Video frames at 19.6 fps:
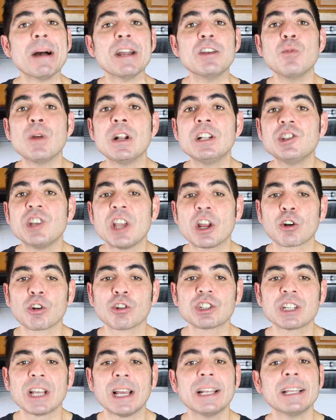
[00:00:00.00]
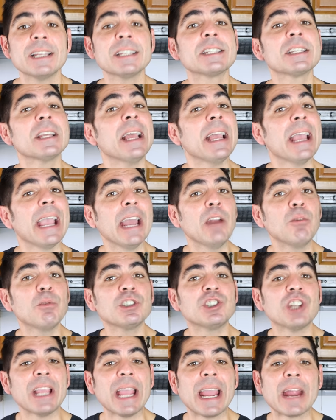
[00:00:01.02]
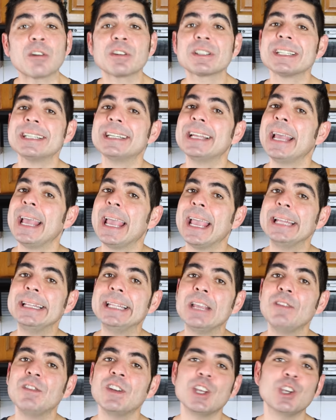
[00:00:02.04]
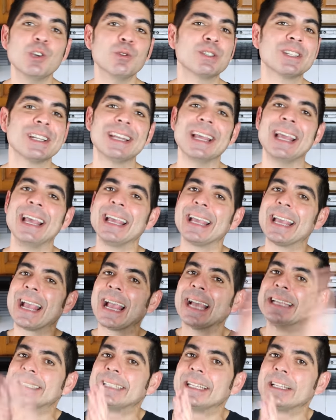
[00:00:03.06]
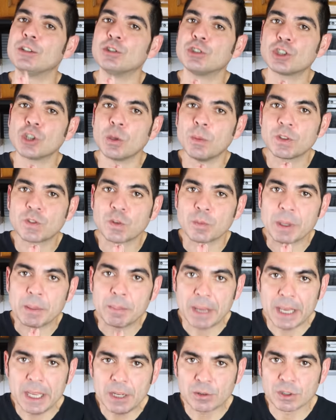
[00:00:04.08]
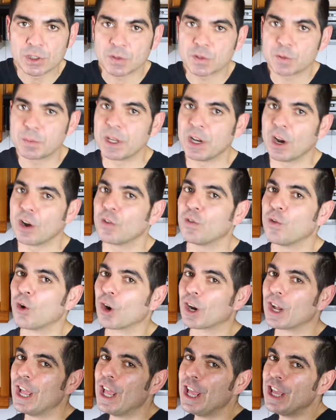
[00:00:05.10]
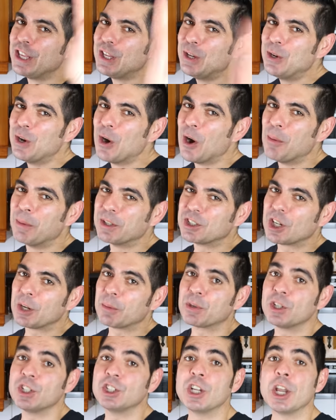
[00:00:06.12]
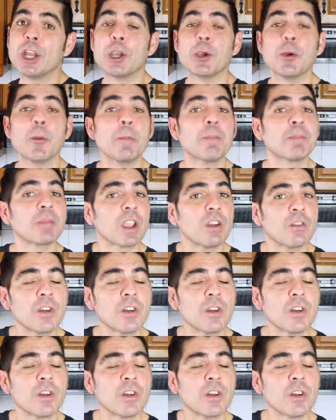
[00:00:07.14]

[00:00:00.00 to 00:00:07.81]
Manuel J. Rosales, Edward J. Harrison, and David Houston. And guys, thank you so much for being patrons of Spain on a Fork. You know how much I appreciate you.